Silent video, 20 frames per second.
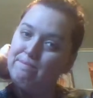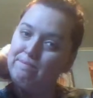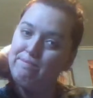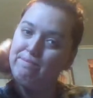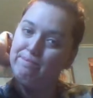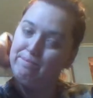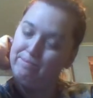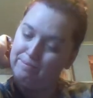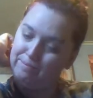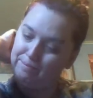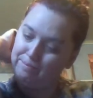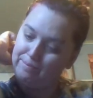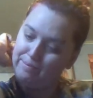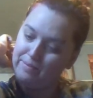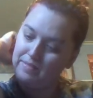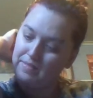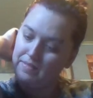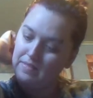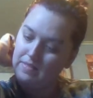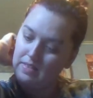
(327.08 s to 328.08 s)

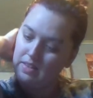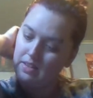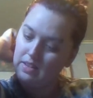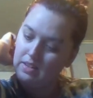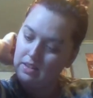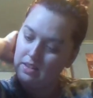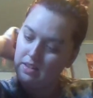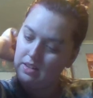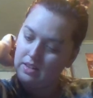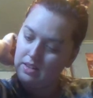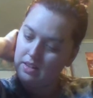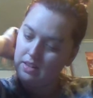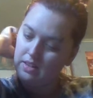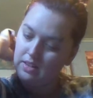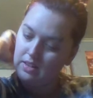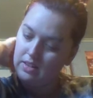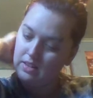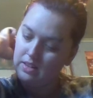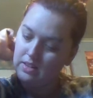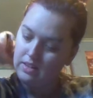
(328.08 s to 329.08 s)

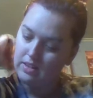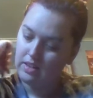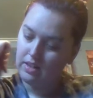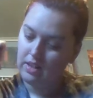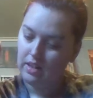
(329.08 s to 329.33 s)
Nobody speaks.